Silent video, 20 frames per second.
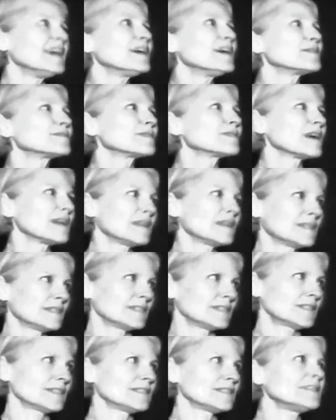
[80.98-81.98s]
Right. Idea.
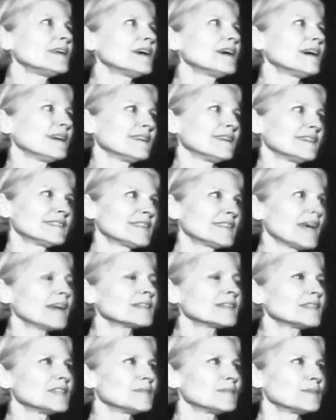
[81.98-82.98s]
Yeah,
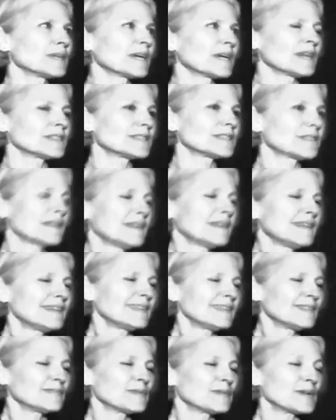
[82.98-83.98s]
exactly. Because
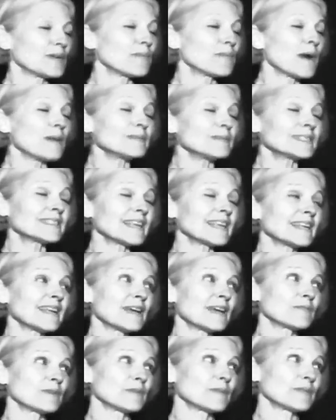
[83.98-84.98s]
what Obama's done
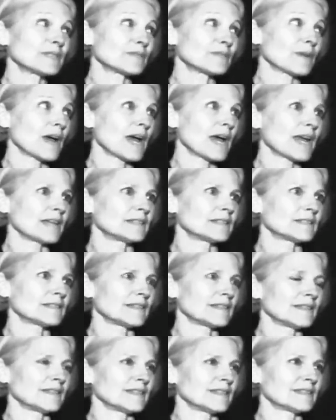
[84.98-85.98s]
on women's rights
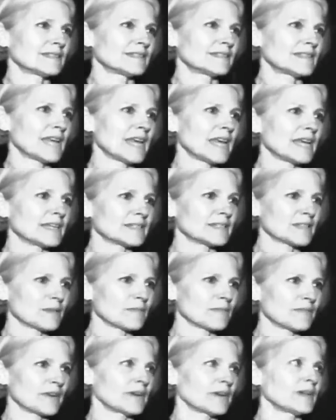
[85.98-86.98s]
is take
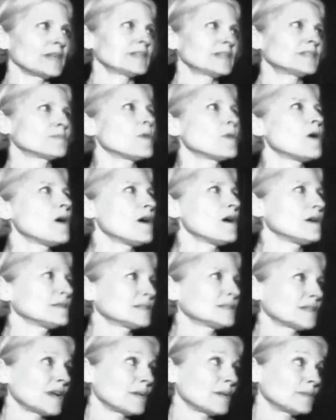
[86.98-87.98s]
some very small
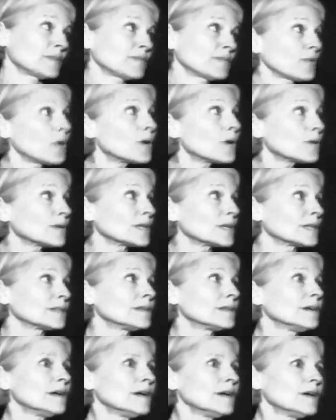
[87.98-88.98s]
steps
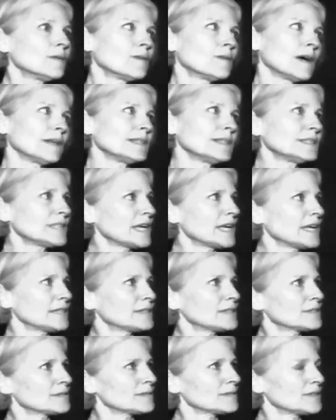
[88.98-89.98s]
forward while he
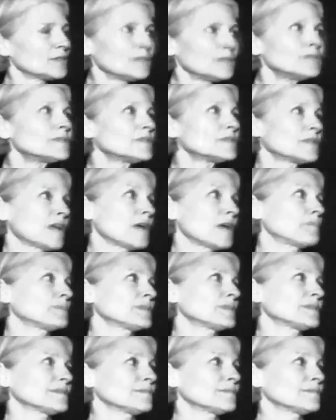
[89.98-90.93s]
takes huge steps